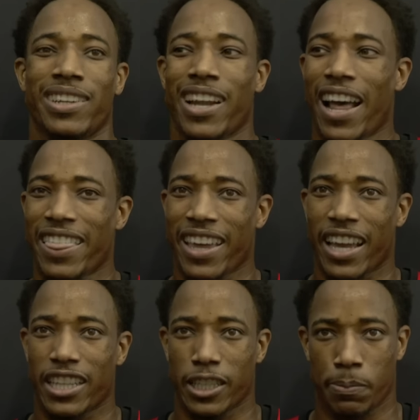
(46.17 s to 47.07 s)
No, I think
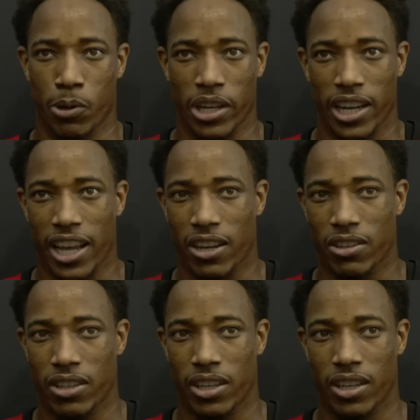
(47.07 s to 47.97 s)
at this point now,
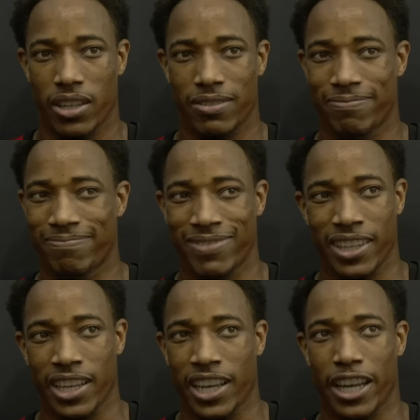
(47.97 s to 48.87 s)

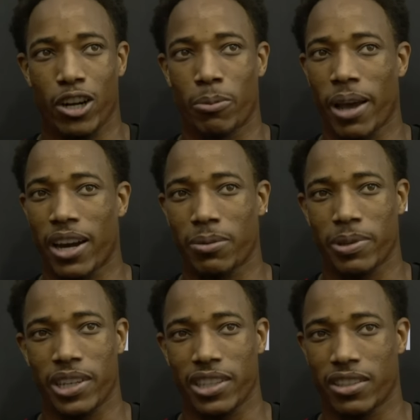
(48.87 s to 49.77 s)
it don't matter
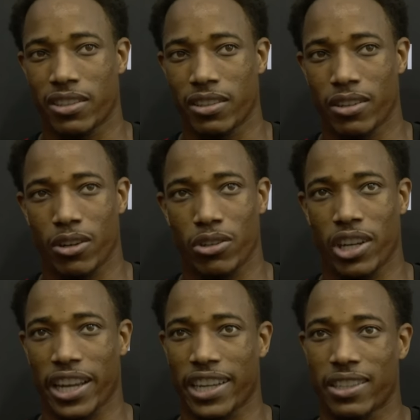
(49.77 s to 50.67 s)
because, you know, you
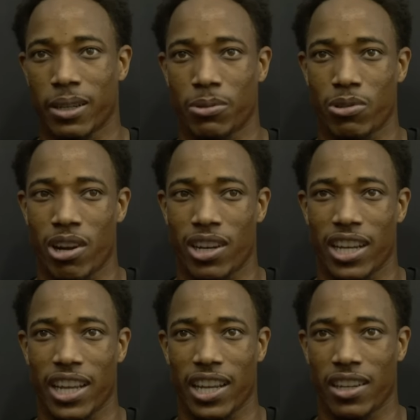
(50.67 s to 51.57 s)
look at teams around the
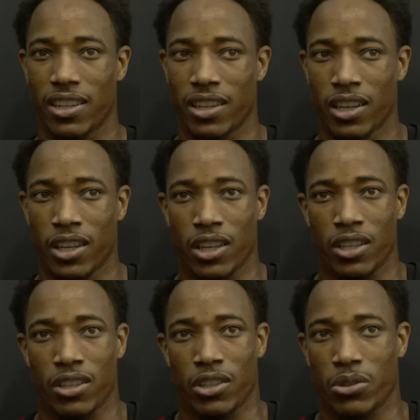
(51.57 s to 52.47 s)
league,
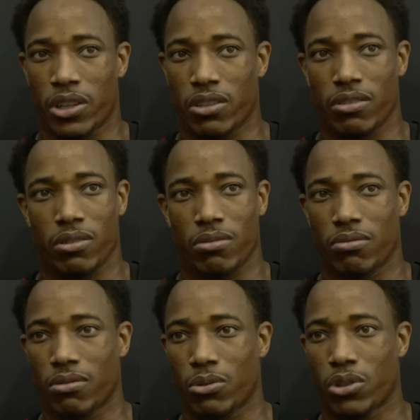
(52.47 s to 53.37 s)

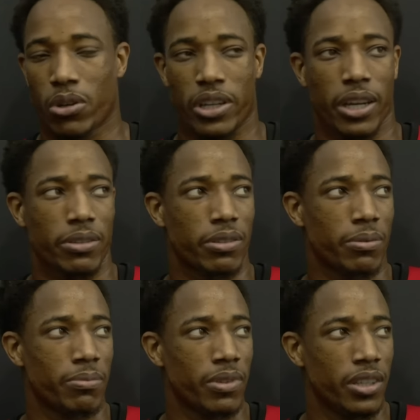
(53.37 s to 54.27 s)
you're so
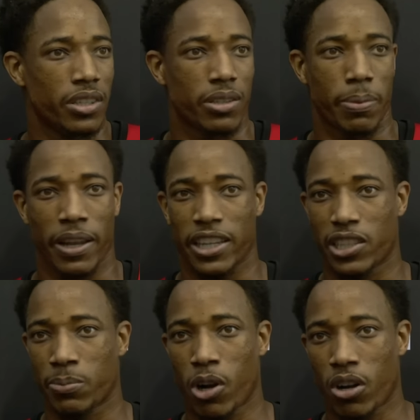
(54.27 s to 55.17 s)
accustomed to playing
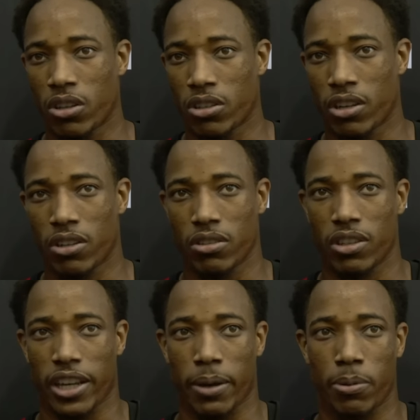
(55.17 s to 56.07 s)
small. You know,
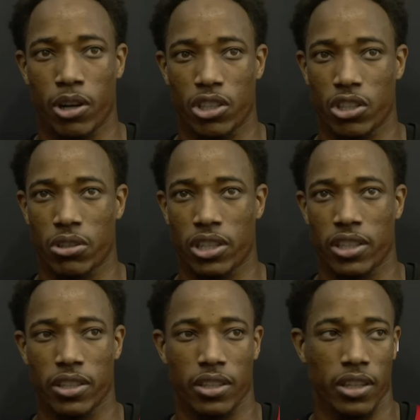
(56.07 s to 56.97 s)
look at Paul George.
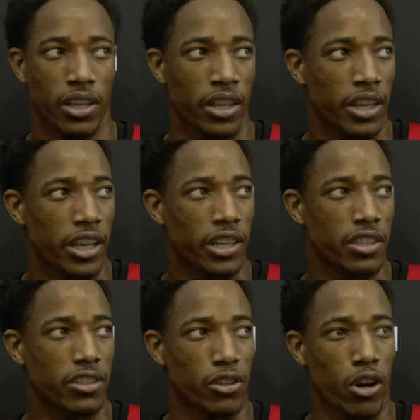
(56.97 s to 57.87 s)
He's
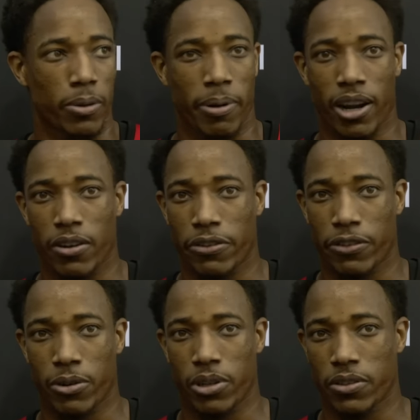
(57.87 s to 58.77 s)
a starting power
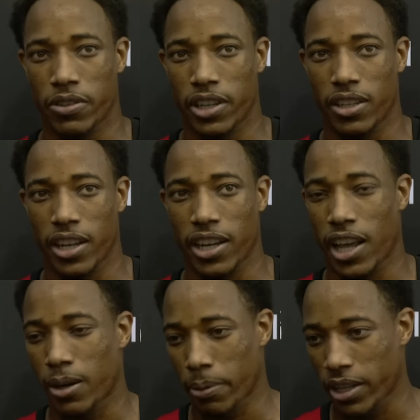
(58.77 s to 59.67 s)
forward for
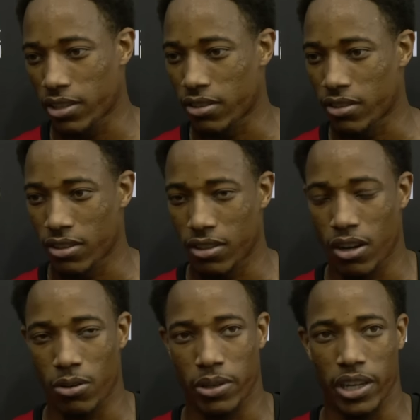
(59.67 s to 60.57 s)
Indiana Pacers, you
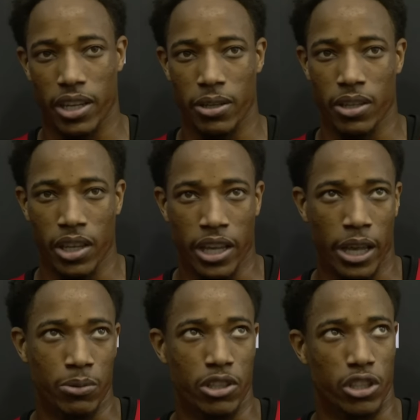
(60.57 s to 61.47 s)
know, and
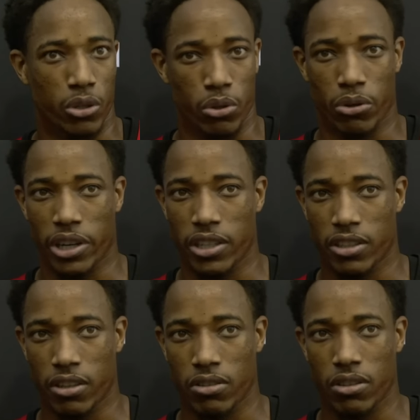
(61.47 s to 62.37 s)
he was a 2-3.
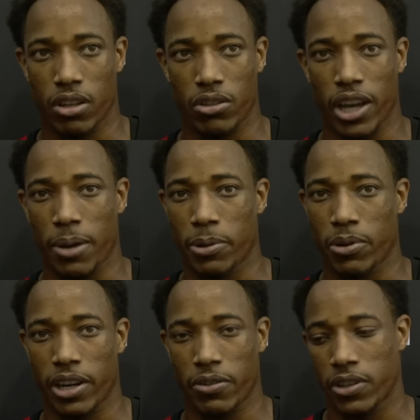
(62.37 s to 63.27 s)
So, you know, you got to be
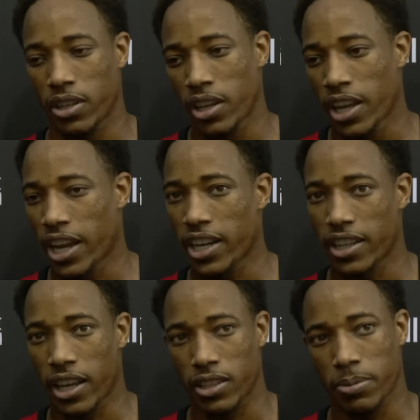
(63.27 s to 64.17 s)
ready for
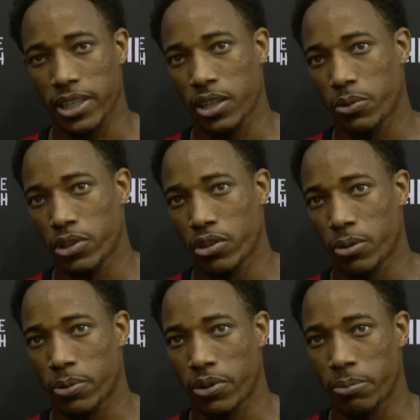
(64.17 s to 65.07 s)
anything, especially when you're on
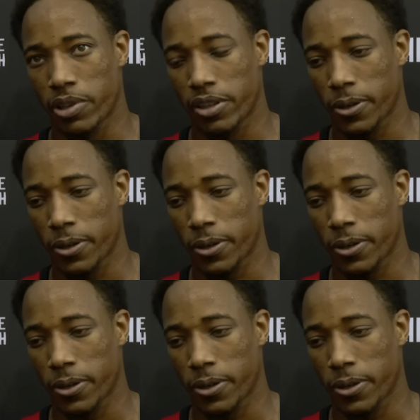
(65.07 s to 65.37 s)
a perimeter.